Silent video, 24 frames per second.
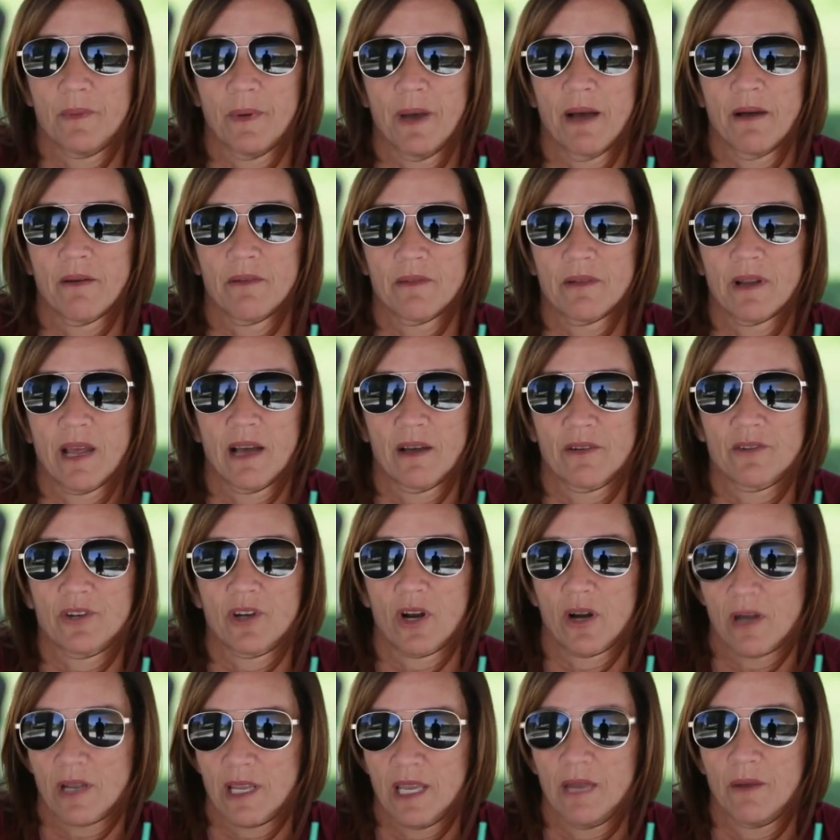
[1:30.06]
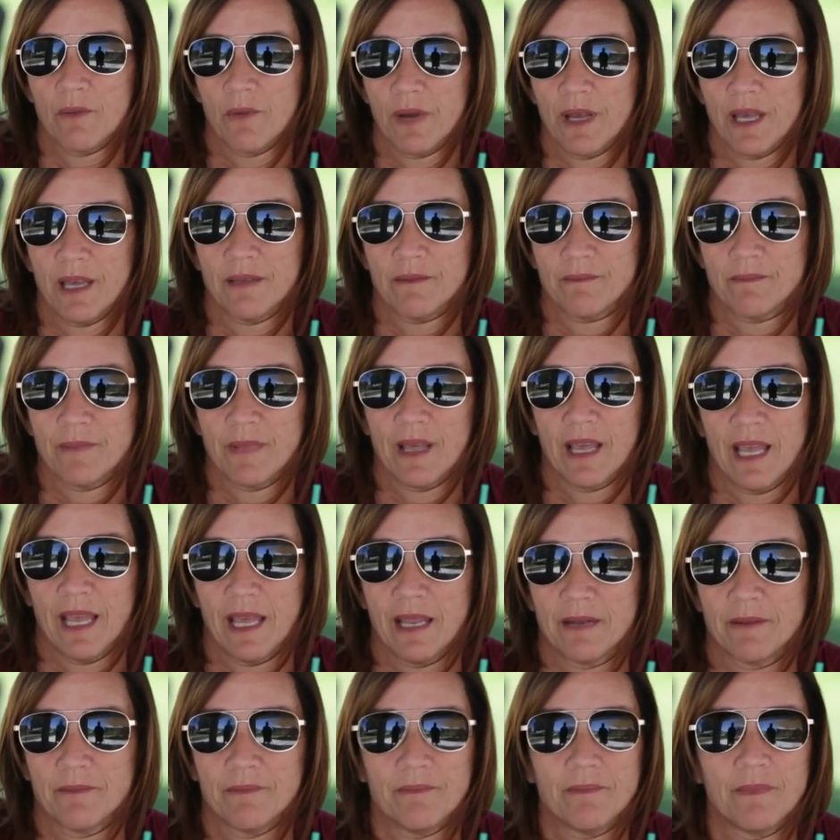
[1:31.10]
about how dark he went
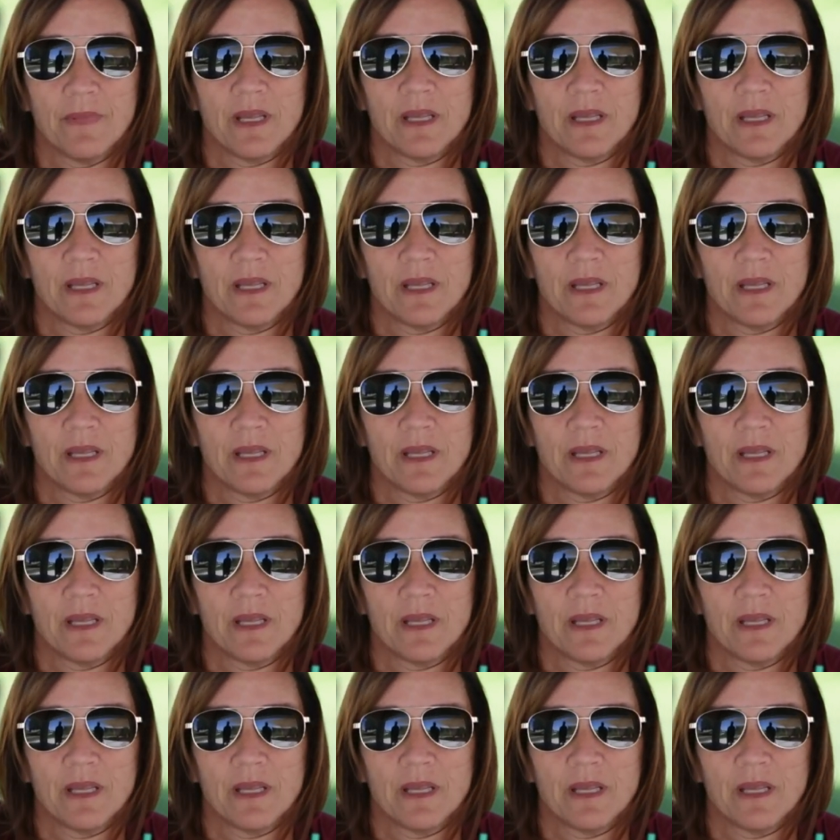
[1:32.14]
and